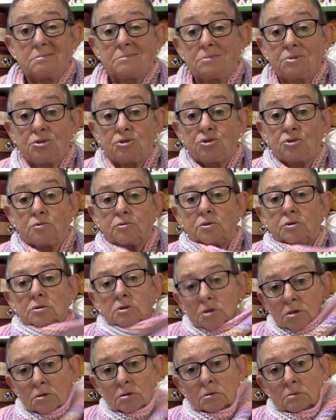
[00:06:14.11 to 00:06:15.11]
should you want
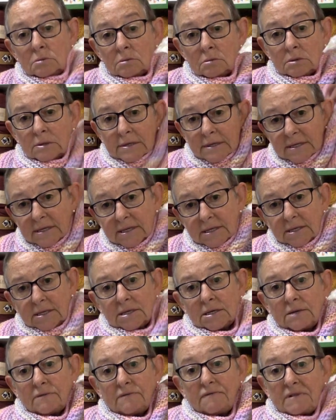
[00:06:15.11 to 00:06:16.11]
to,
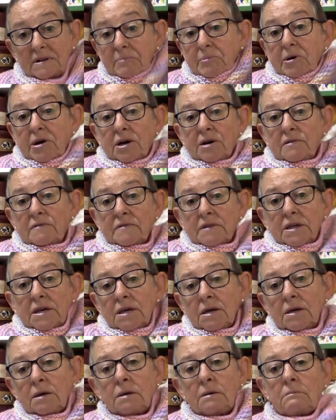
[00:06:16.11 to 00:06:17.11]
and flip it over
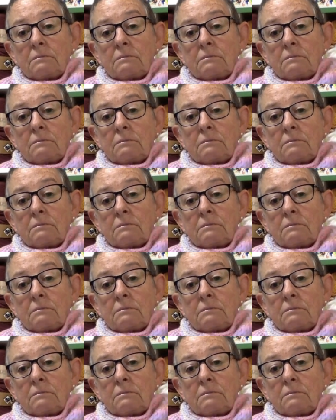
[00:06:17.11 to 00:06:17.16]
there.